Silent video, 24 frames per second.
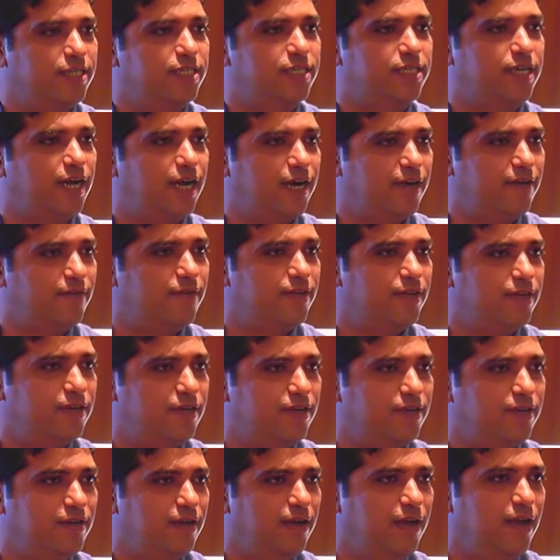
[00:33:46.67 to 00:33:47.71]
the start of the
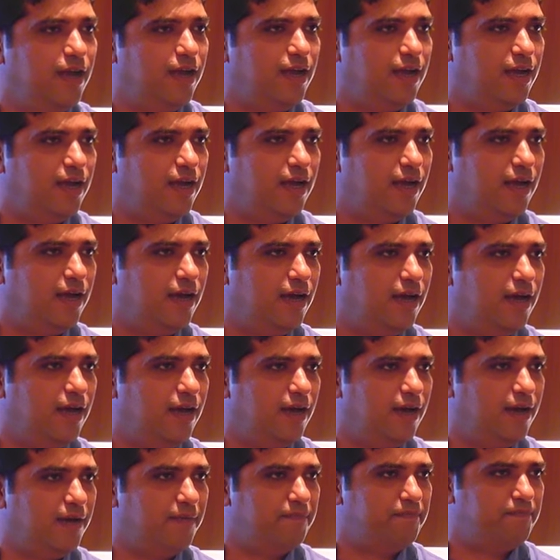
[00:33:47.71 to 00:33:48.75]

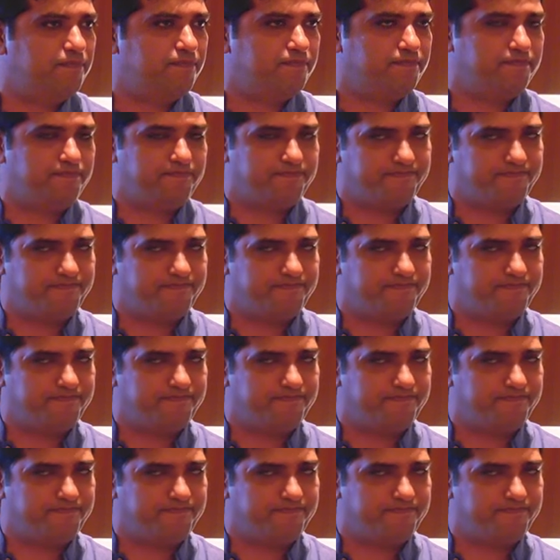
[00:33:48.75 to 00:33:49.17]
um,